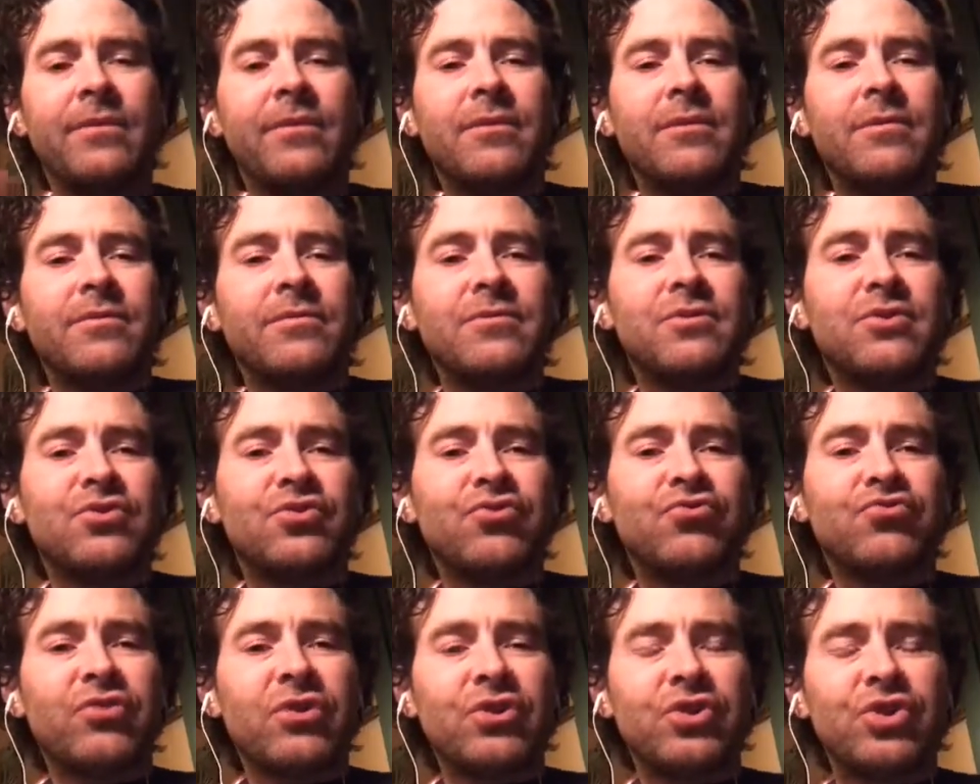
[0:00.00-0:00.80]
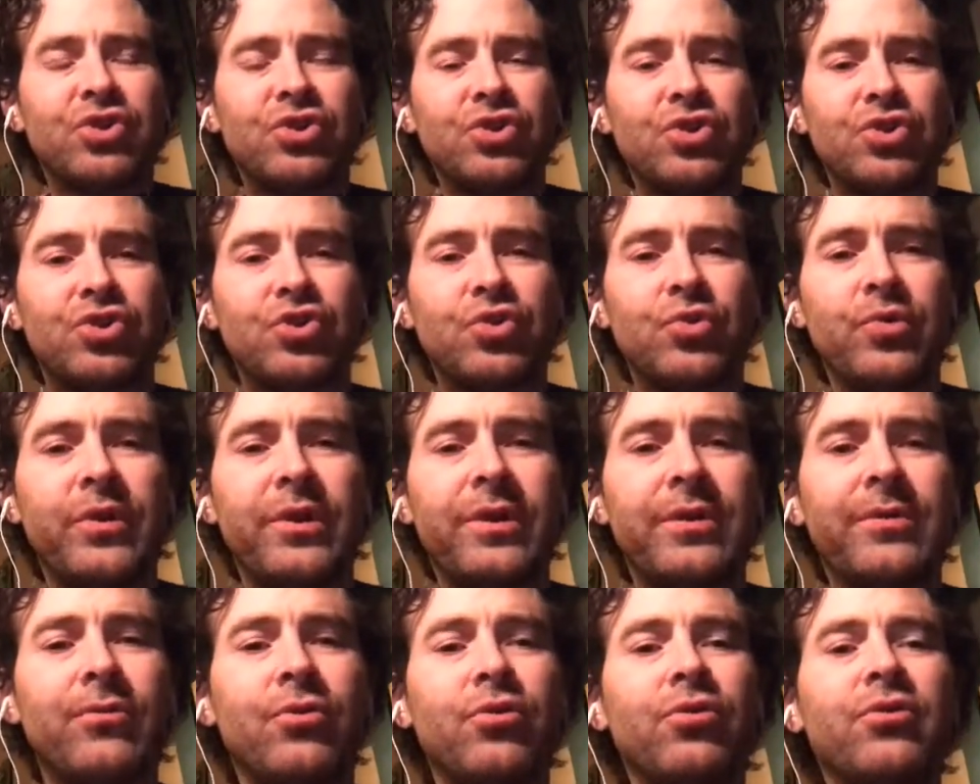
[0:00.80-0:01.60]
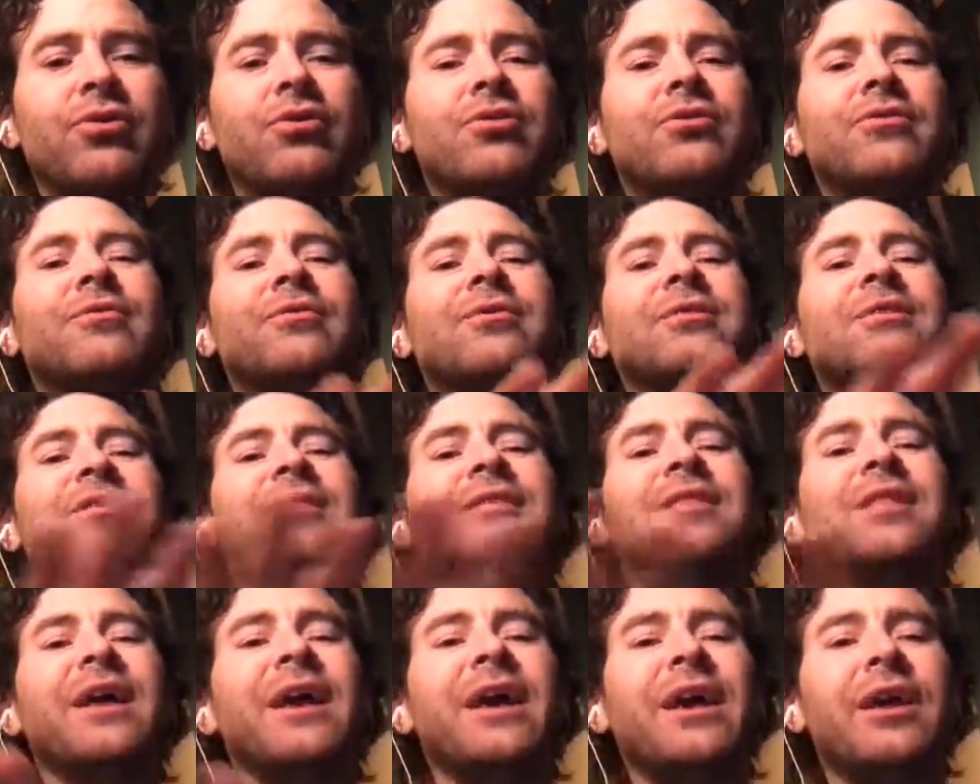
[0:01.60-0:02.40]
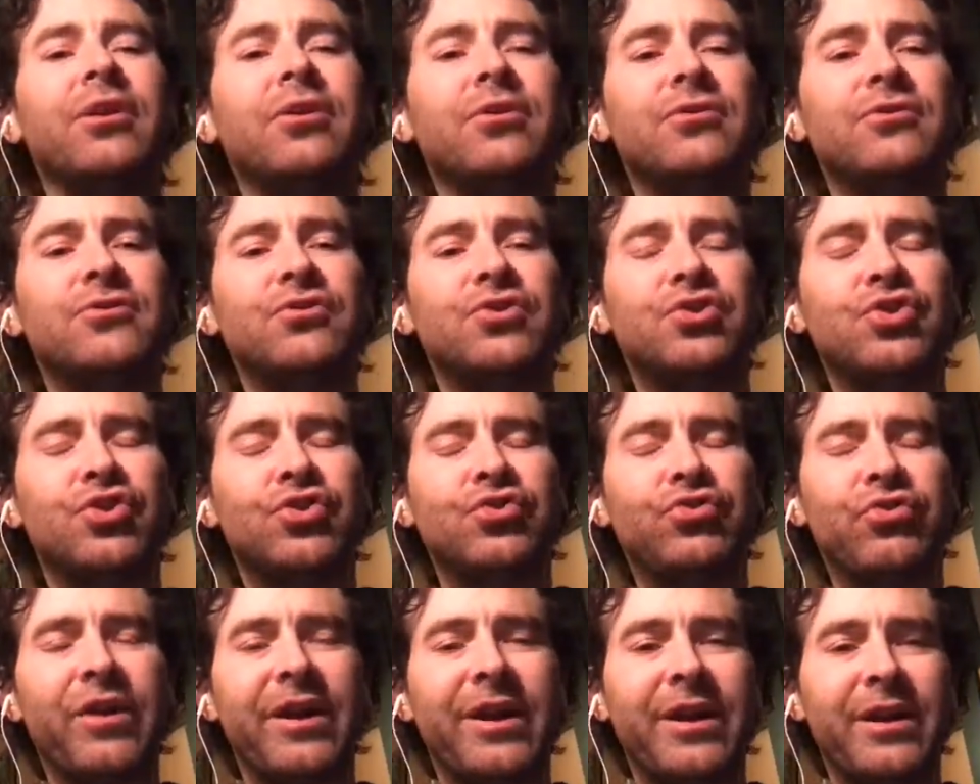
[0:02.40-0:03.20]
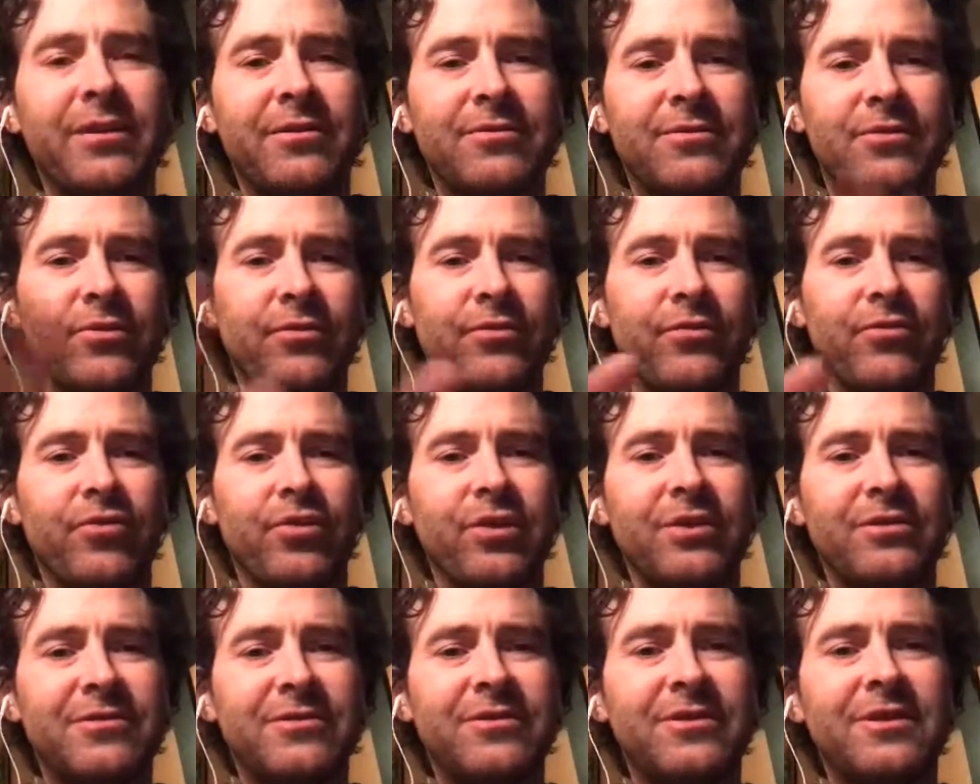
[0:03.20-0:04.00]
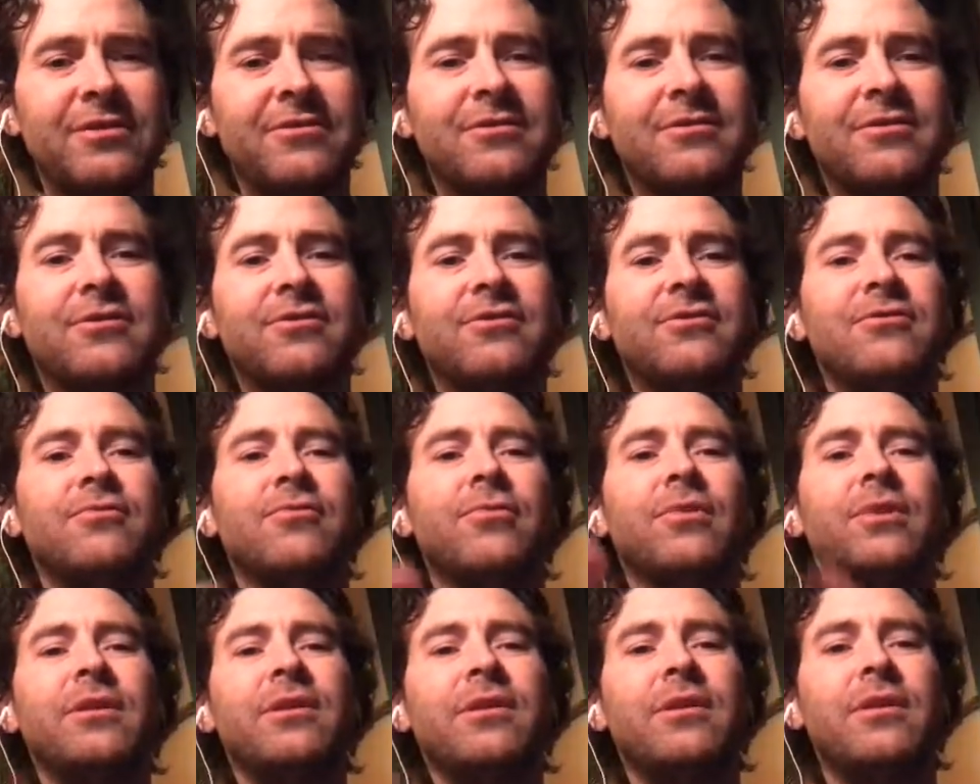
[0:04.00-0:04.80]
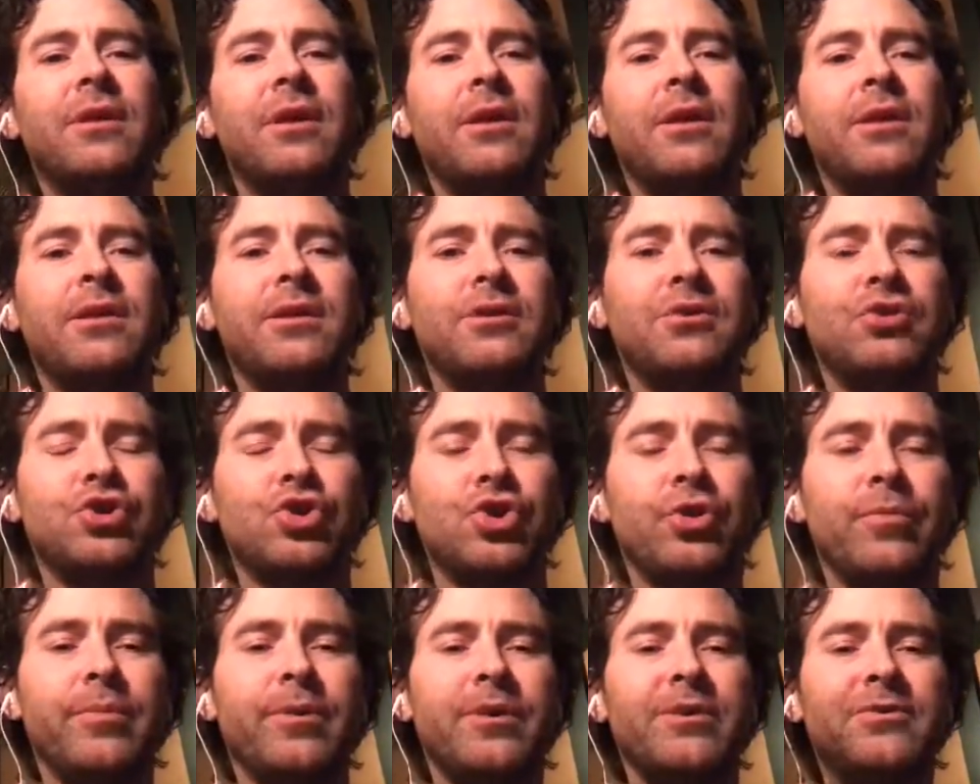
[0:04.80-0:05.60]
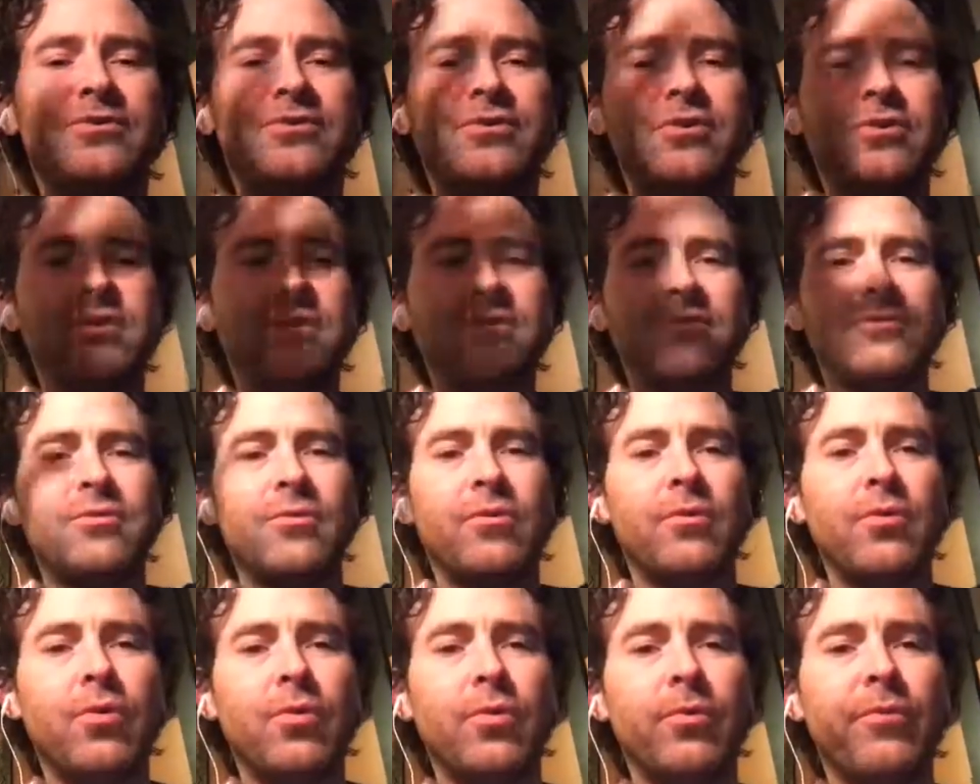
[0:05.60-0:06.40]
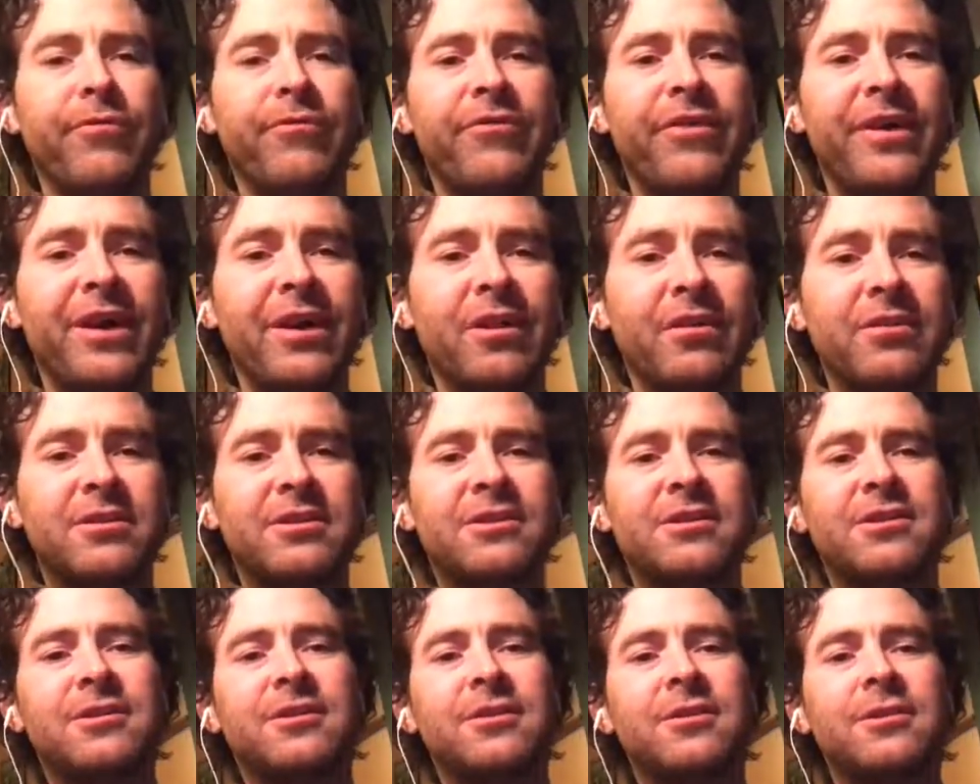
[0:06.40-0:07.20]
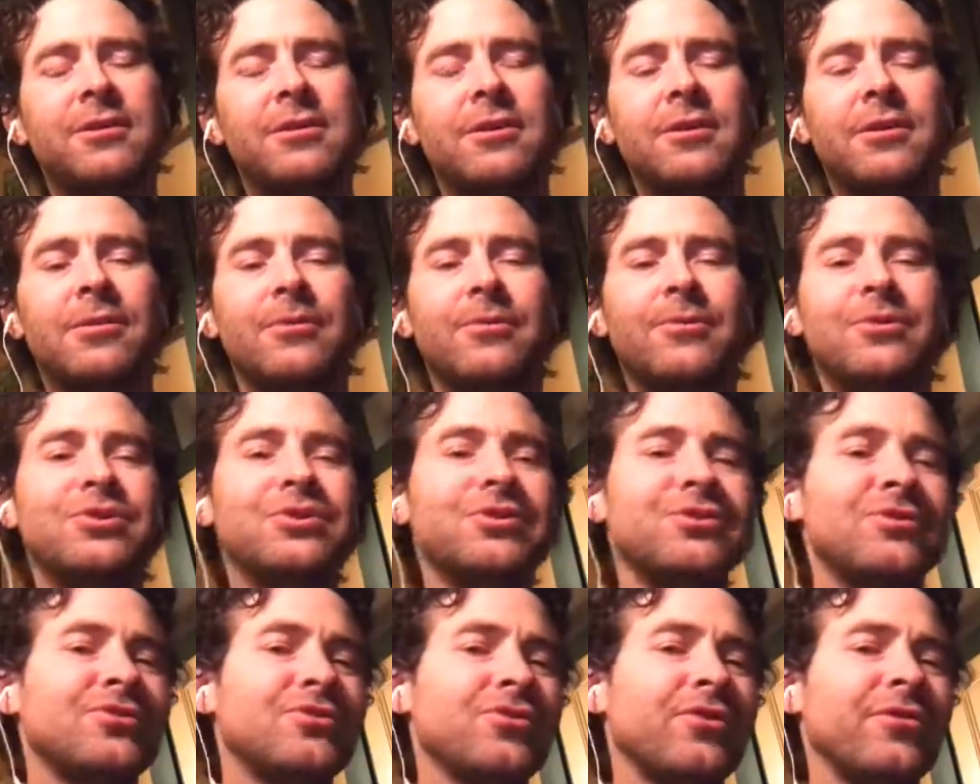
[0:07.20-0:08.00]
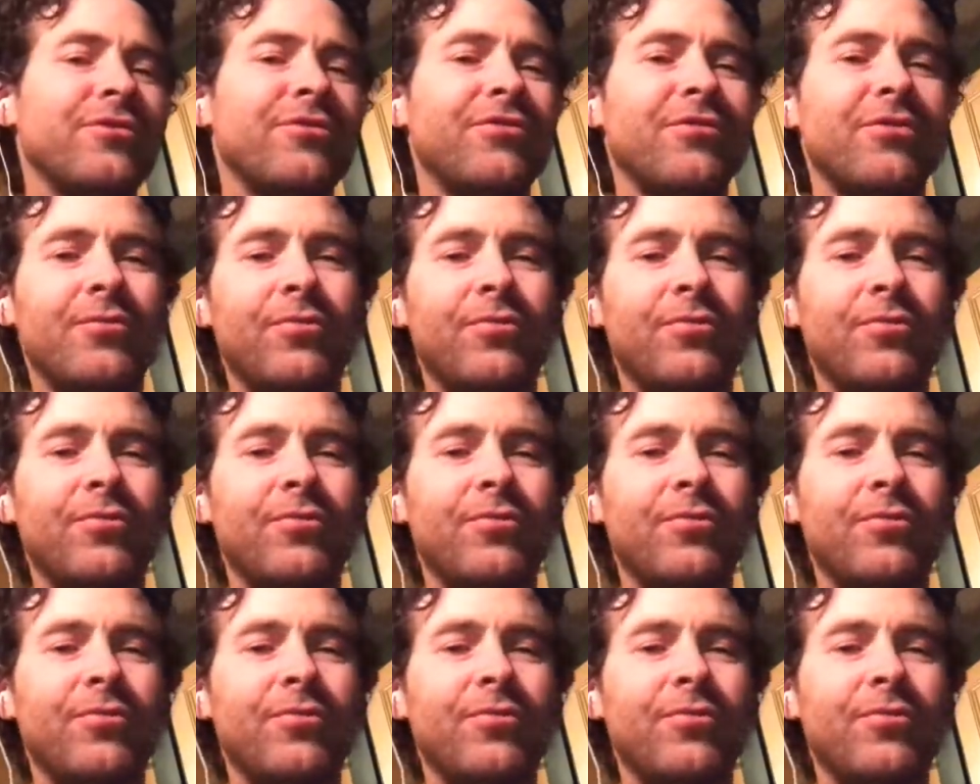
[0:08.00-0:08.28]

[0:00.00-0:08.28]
structure to it, or there are layers or strata. So for instance, there's what in German is known as the Umwelt, which is sort of